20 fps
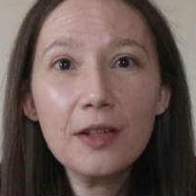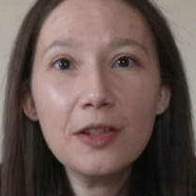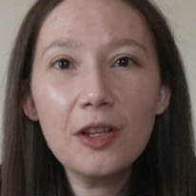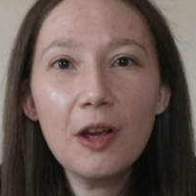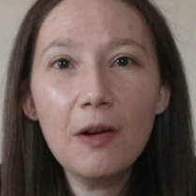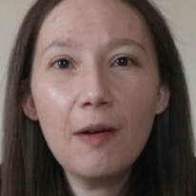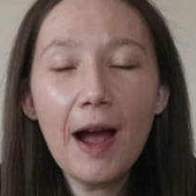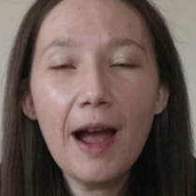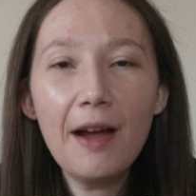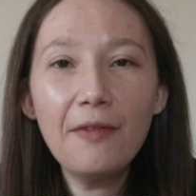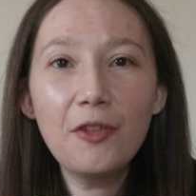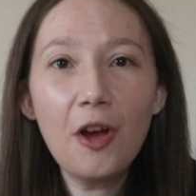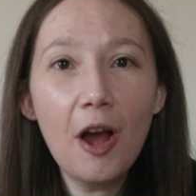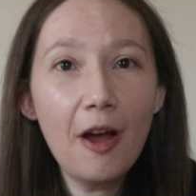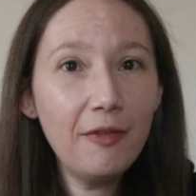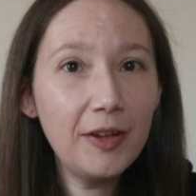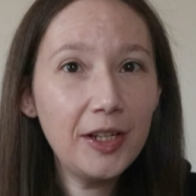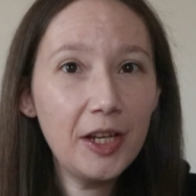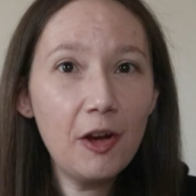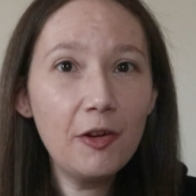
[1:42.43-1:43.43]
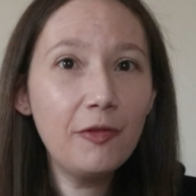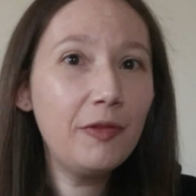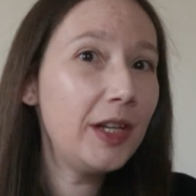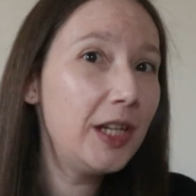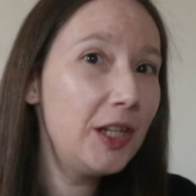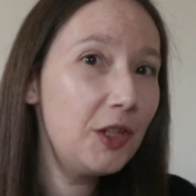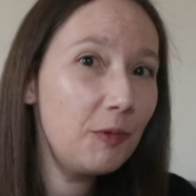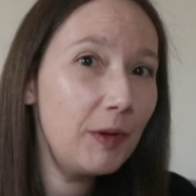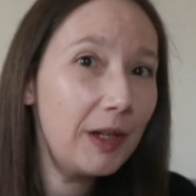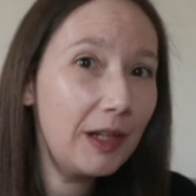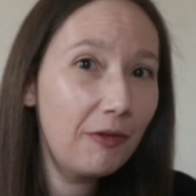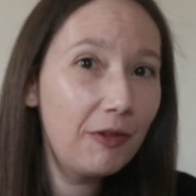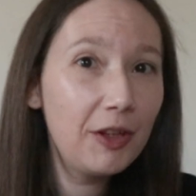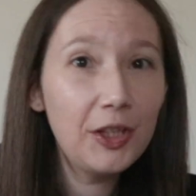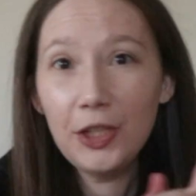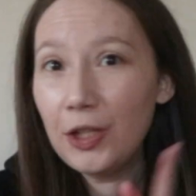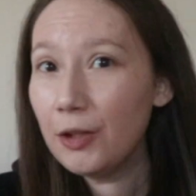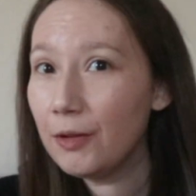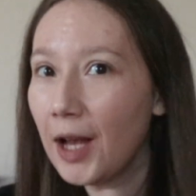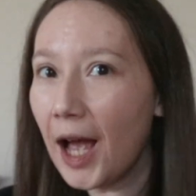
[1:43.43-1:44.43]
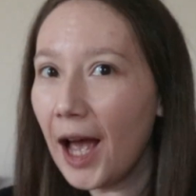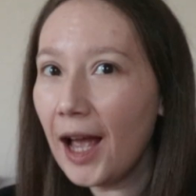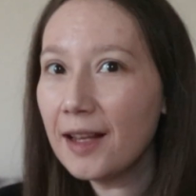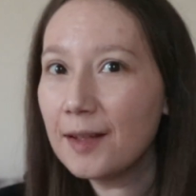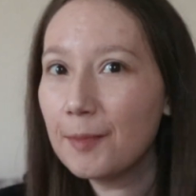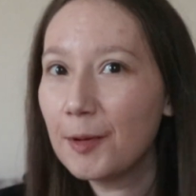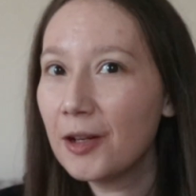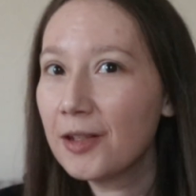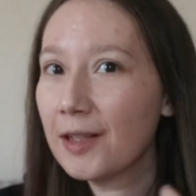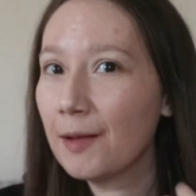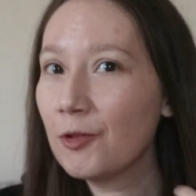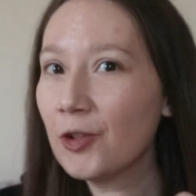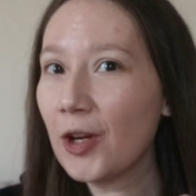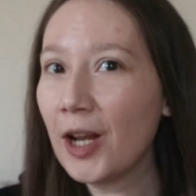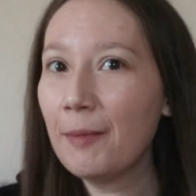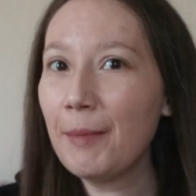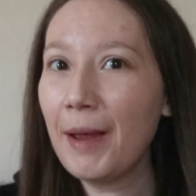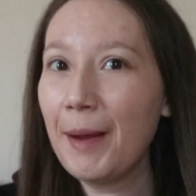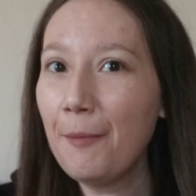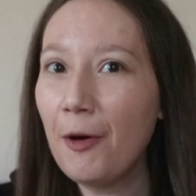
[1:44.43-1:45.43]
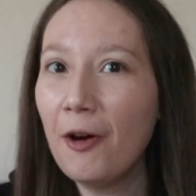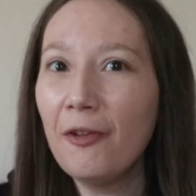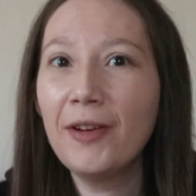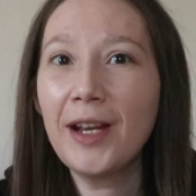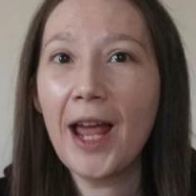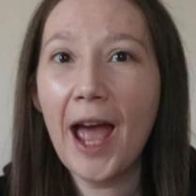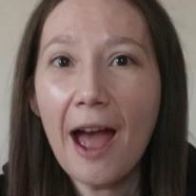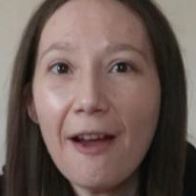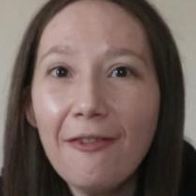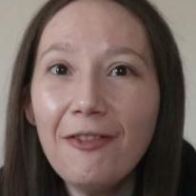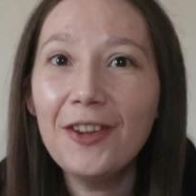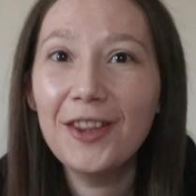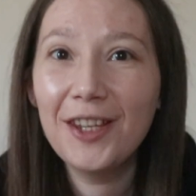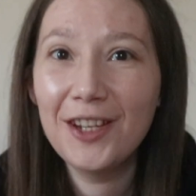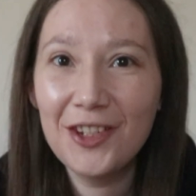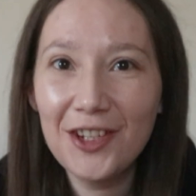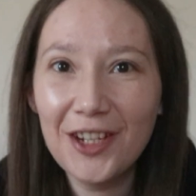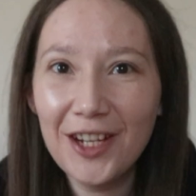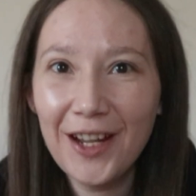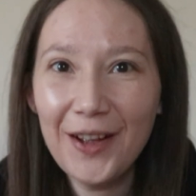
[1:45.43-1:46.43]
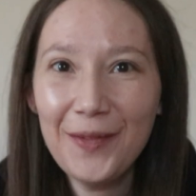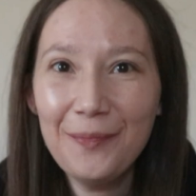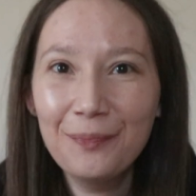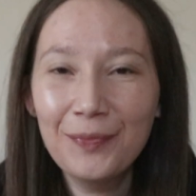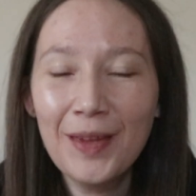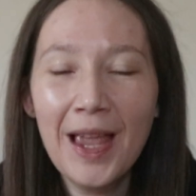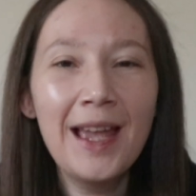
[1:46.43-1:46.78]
so I've got a video for each week for you guys because I'm trying to make more of an effort this year.